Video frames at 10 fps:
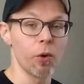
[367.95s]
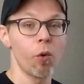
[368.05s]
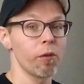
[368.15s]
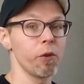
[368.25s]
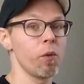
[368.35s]

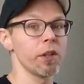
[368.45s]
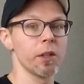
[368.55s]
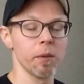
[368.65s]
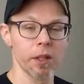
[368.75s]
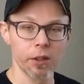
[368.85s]
Or if you want
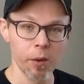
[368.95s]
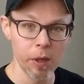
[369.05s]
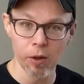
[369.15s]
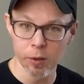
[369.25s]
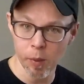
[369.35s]
something that's going to be
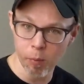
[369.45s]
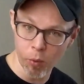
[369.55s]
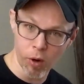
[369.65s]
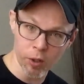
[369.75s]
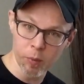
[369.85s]

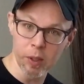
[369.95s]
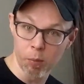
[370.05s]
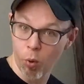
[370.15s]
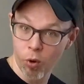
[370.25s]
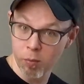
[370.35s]
ultimately
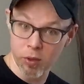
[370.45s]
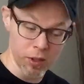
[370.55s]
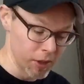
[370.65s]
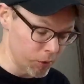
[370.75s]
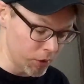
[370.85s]

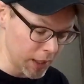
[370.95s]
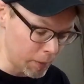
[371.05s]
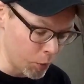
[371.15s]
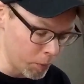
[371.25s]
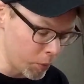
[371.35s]
portable, or a lot
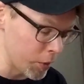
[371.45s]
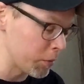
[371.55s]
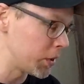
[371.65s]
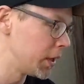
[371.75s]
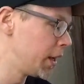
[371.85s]
more
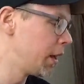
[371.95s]
portable.